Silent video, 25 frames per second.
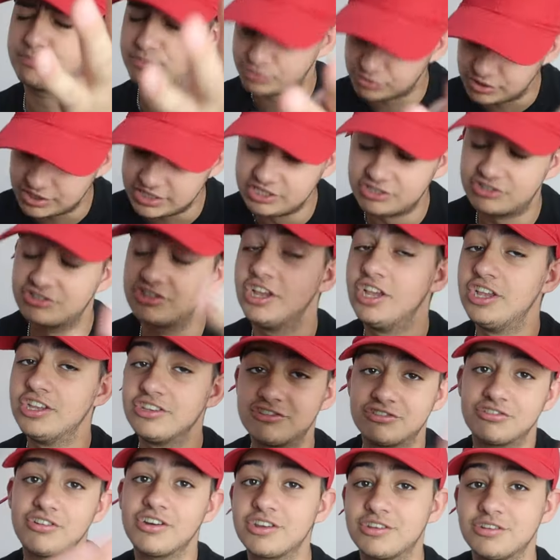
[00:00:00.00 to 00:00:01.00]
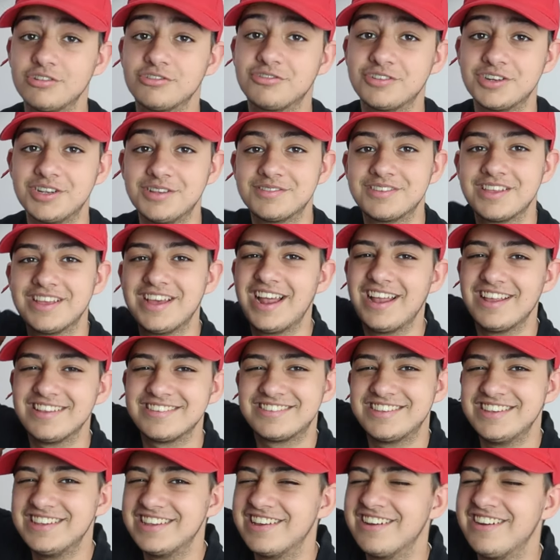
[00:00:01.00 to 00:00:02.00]
preach, strike your dreams, and
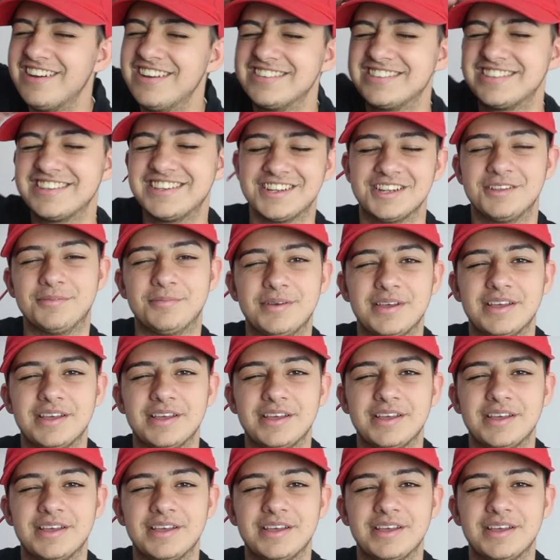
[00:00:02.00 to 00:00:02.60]
I'll see you guys in a